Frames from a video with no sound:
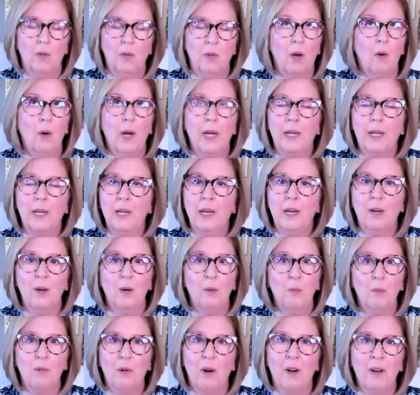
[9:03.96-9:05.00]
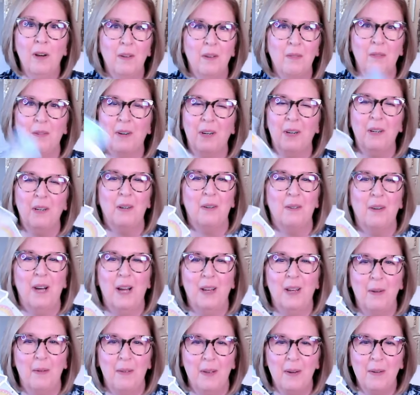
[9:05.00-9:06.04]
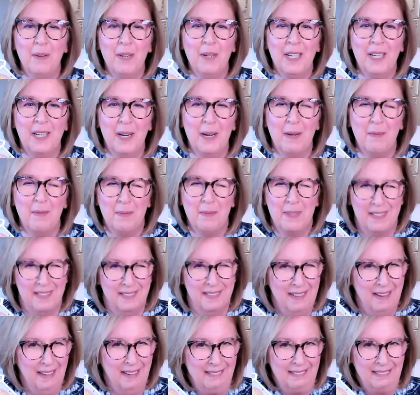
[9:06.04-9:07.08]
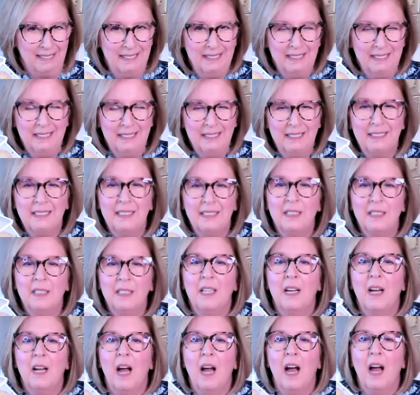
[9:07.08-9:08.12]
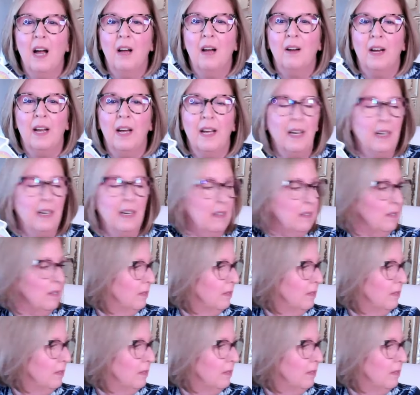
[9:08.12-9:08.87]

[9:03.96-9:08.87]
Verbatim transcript: Oh, I can hear him run, running around. Oh, there he comes. All right.